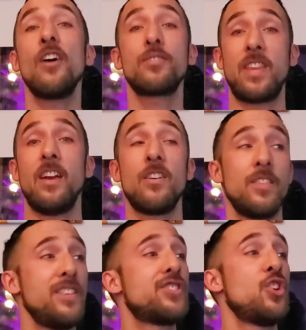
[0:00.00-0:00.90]
out there.
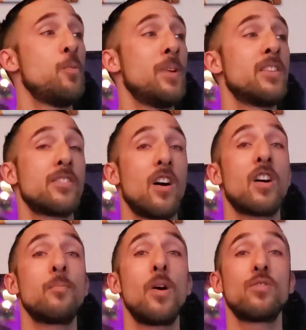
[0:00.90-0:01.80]
These humans
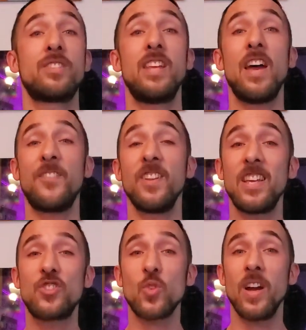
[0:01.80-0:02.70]
are most
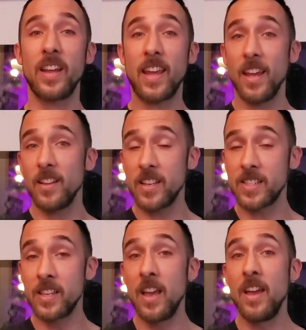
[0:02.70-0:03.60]
definitely trying to kill
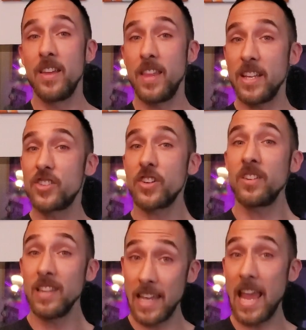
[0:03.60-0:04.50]
us. They
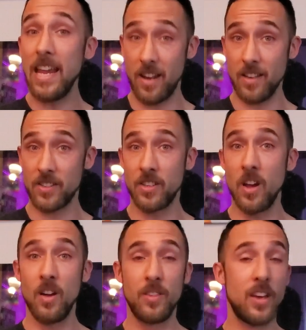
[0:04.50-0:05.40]
certainly hate us.
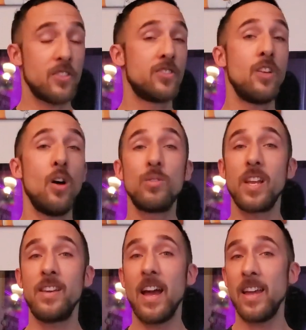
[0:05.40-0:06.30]
There's no
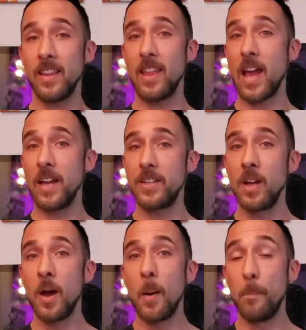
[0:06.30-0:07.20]
denying that.
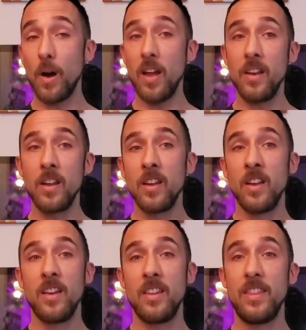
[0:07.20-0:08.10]
But
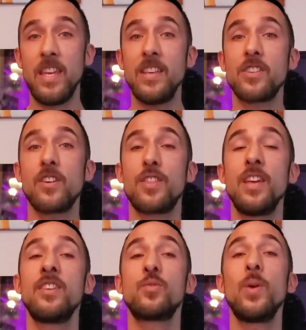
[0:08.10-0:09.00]
these are
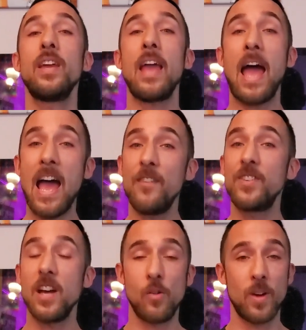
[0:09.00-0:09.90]
things we
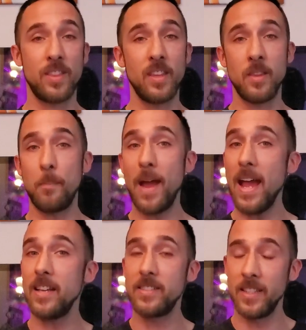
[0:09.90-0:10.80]
have dealt with in the
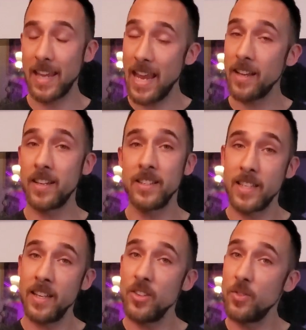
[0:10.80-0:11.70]
past and can
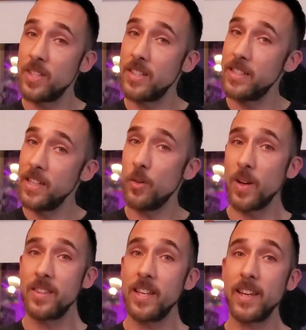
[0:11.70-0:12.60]
continue to deal
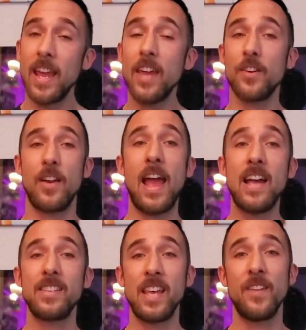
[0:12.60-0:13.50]
with together
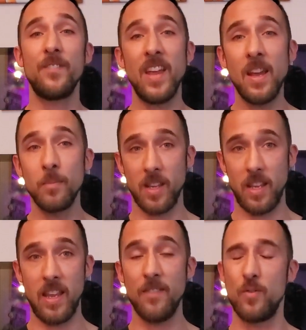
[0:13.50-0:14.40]
as a
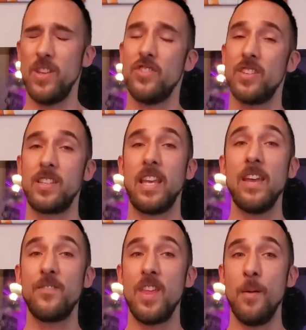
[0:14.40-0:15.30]
family if we just
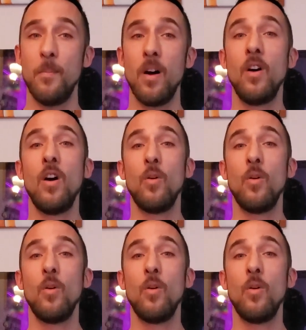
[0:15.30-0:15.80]
give them